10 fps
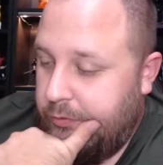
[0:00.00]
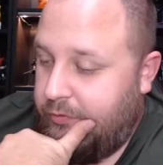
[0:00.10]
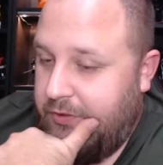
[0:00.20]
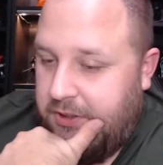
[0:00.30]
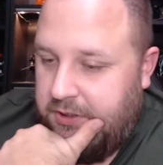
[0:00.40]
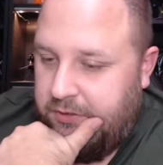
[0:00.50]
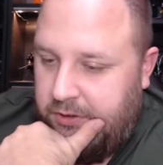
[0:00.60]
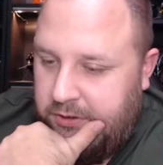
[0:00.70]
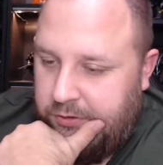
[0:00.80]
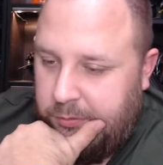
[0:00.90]
What's funny
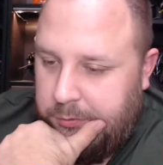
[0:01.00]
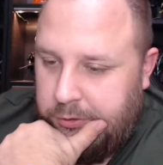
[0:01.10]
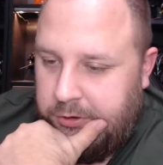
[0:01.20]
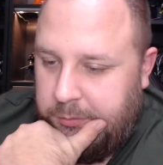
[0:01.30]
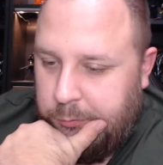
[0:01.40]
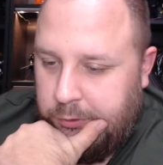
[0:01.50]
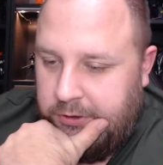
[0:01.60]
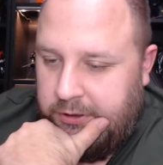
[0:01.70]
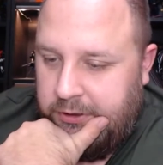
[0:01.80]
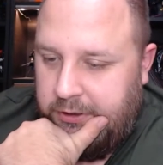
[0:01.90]
is he ends up looking
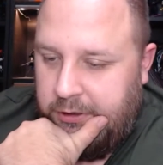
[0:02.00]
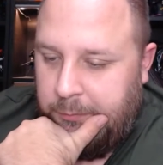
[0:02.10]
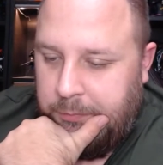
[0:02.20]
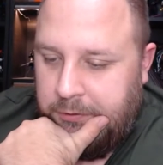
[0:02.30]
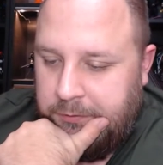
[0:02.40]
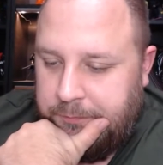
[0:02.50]
more like an ape